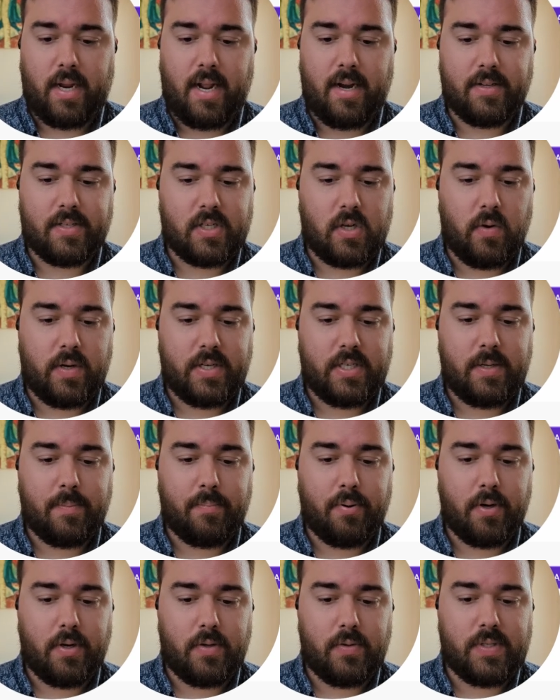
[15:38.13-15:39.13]
and it's going to
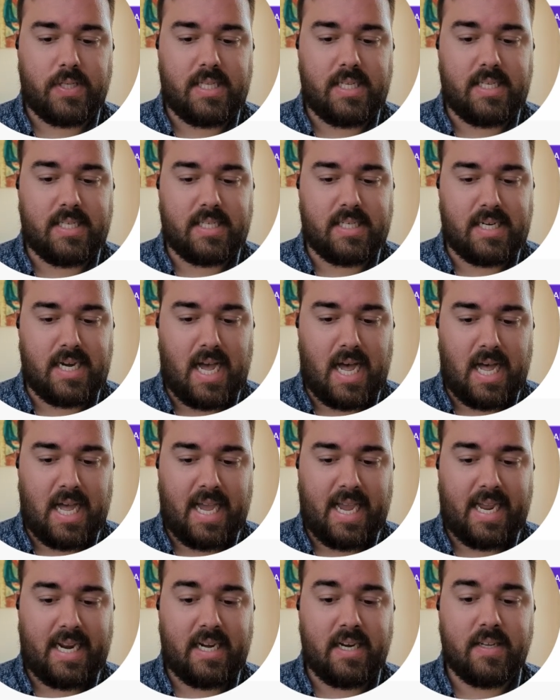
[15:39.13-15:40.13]
produce these
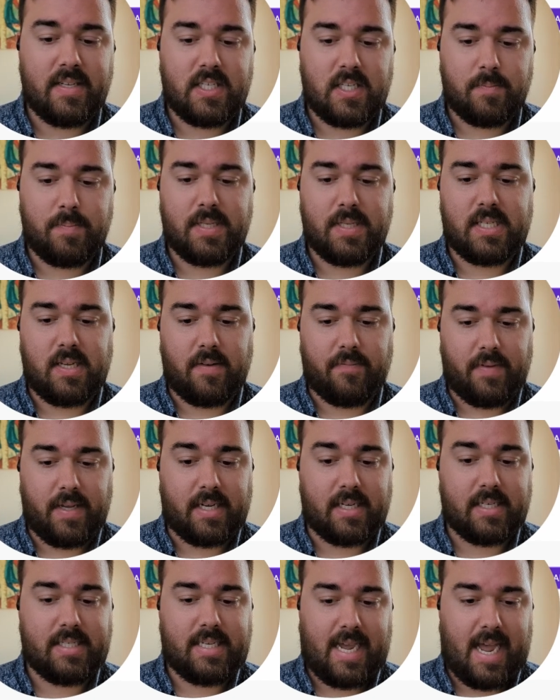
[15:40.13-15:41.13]
9 specific
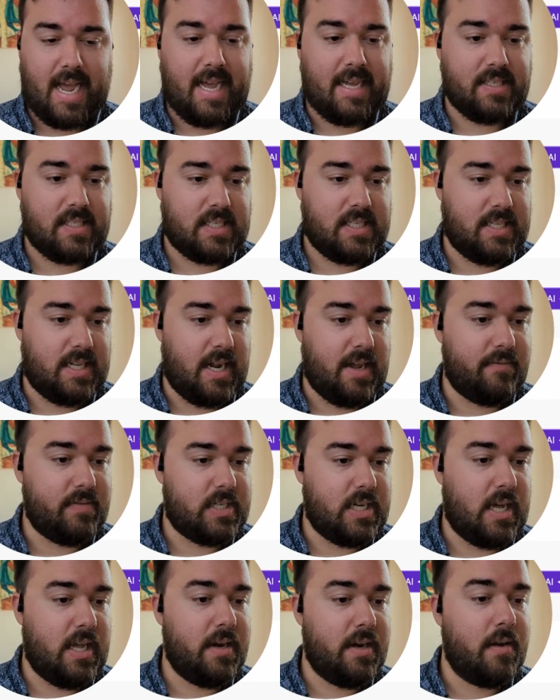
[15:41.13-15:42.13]
tasks that I've
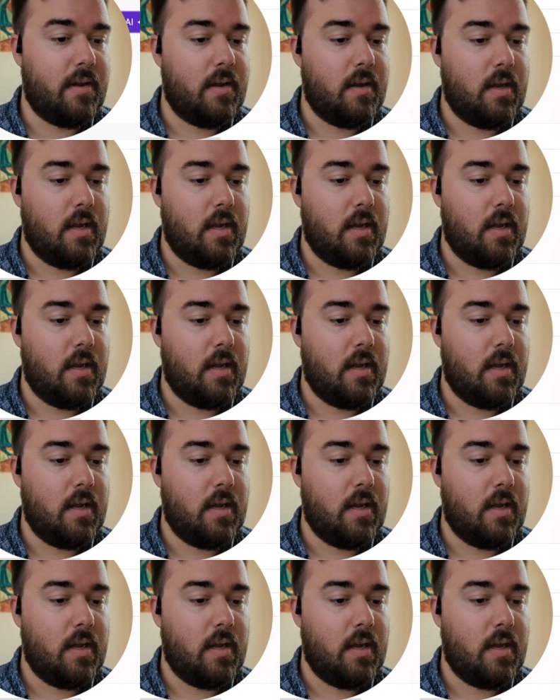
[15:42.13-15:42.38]
done.